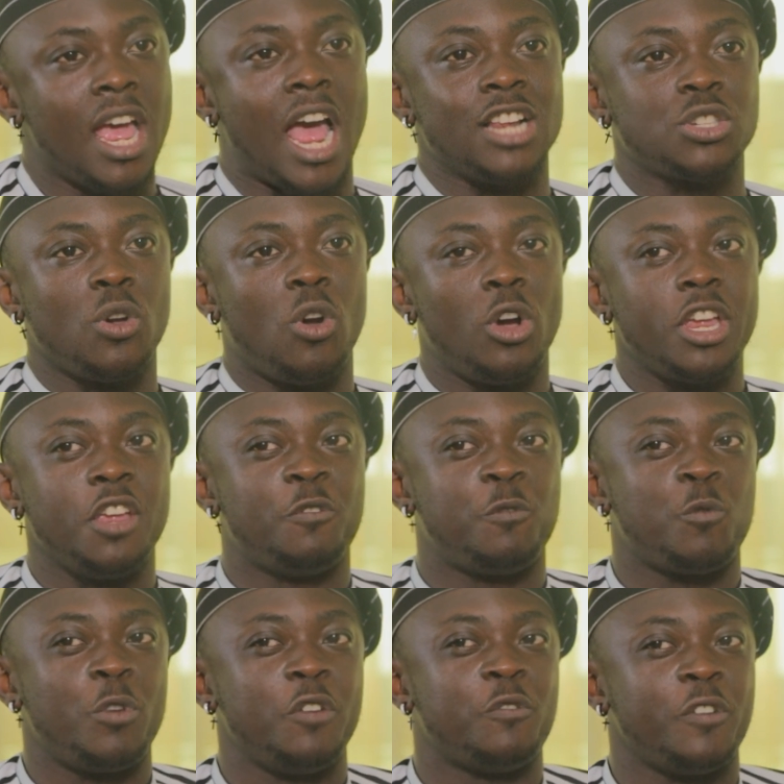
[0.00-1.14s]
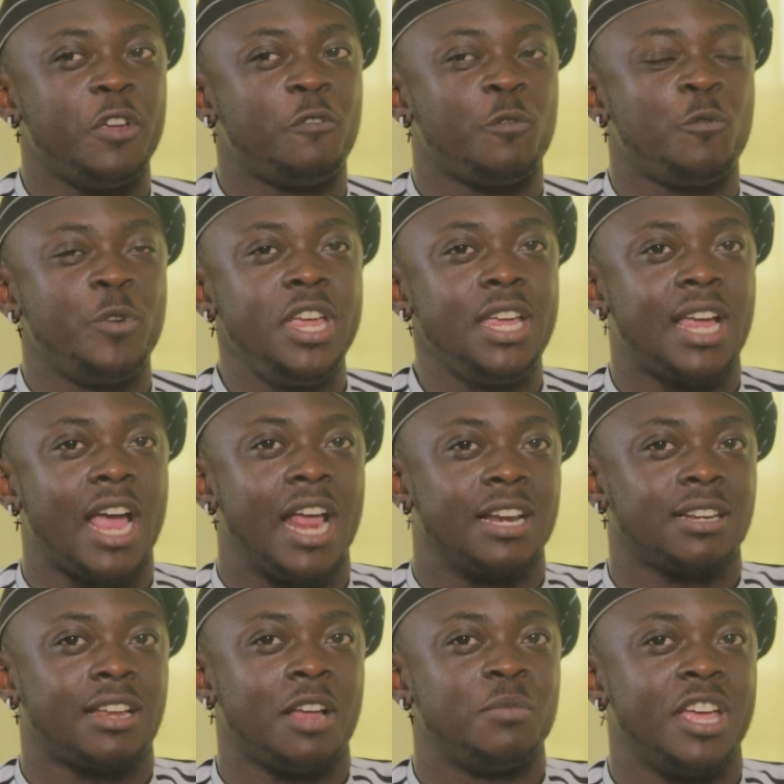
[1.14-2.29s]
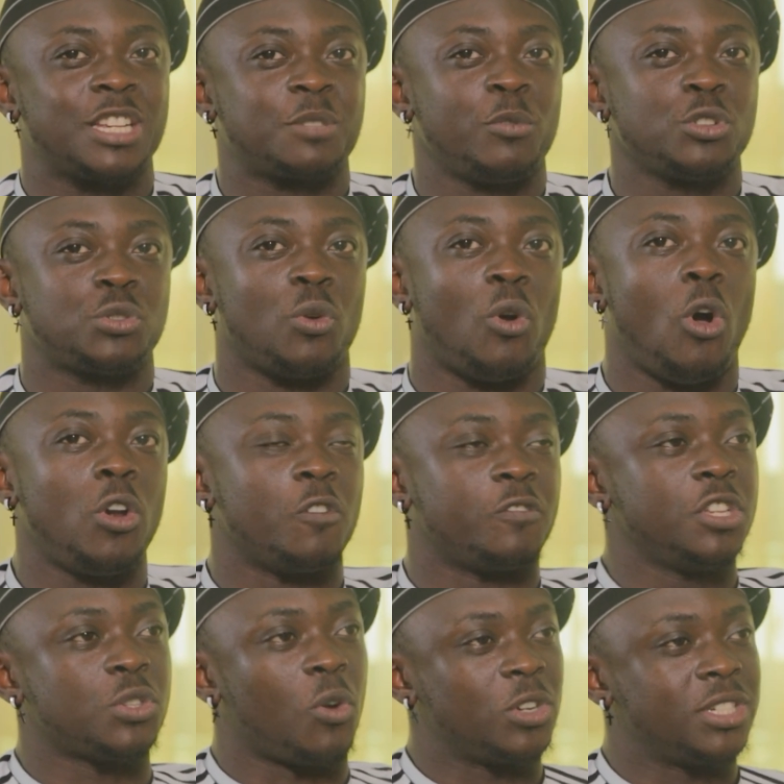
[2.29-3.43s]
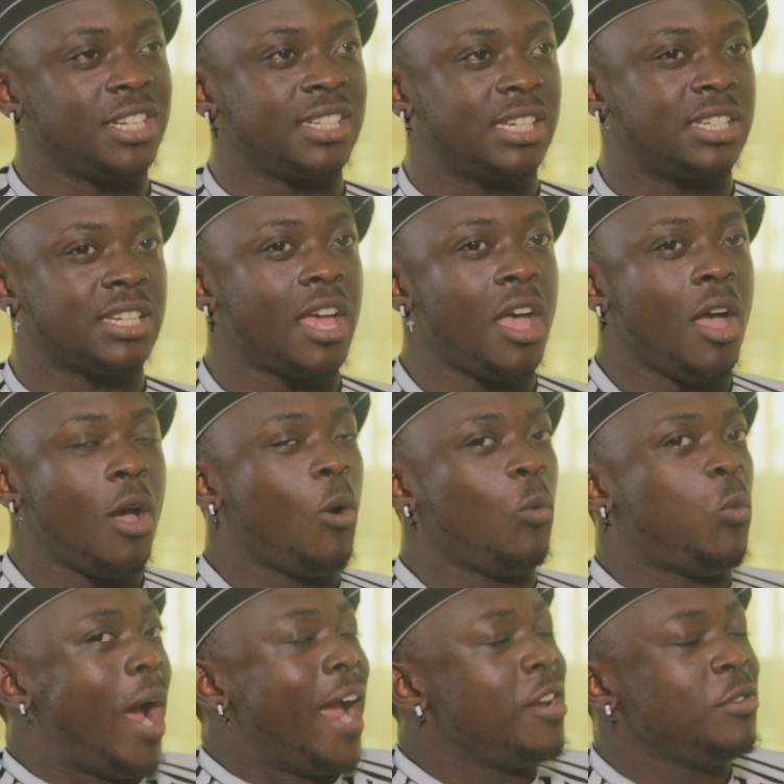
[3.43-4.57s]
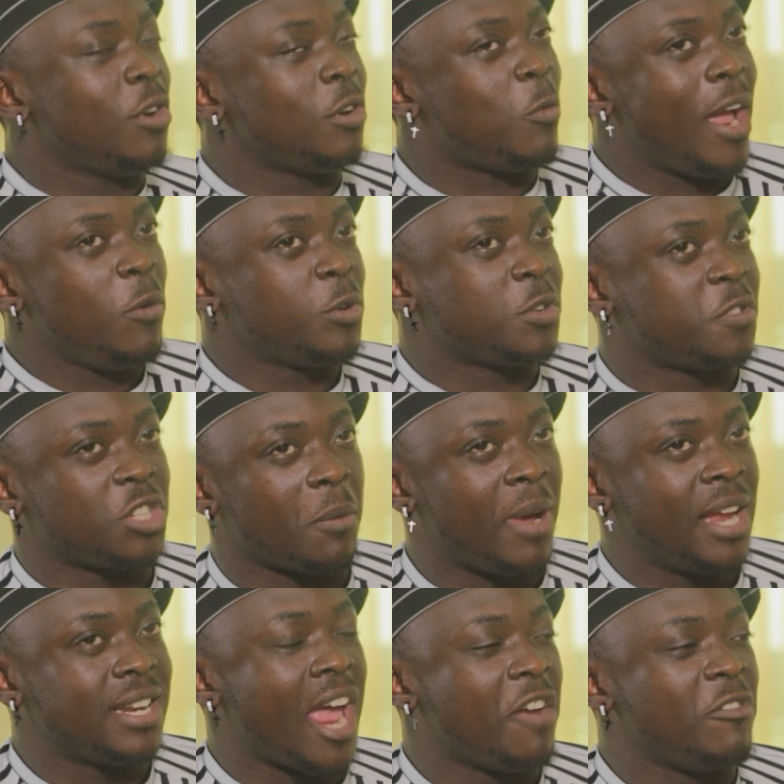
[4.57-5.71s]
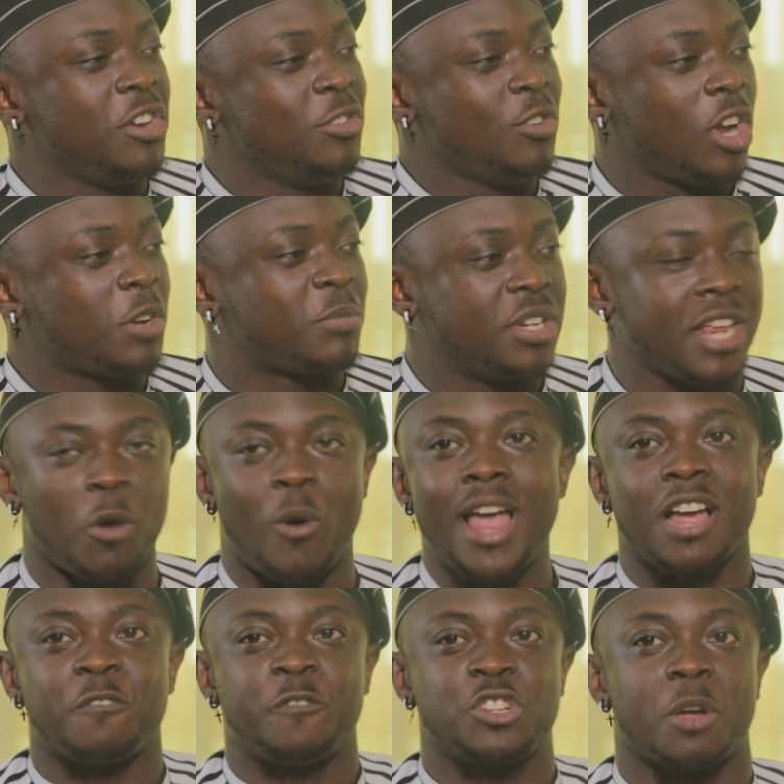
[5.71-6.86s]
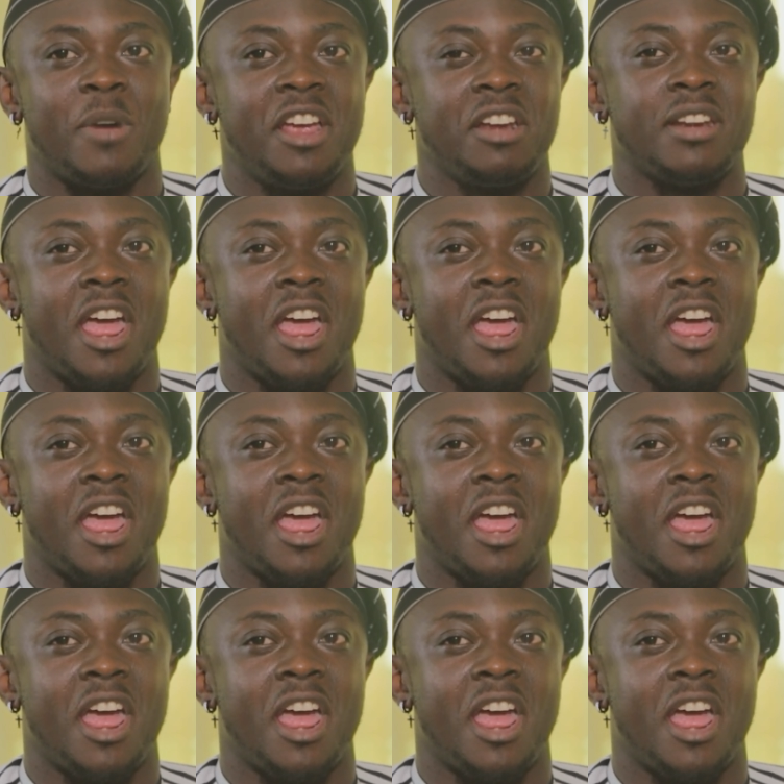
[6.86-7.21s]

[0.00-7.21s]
And so if we can be exposed to all of these audiences, why would Fisherman Diary not be there? Why can Fisherman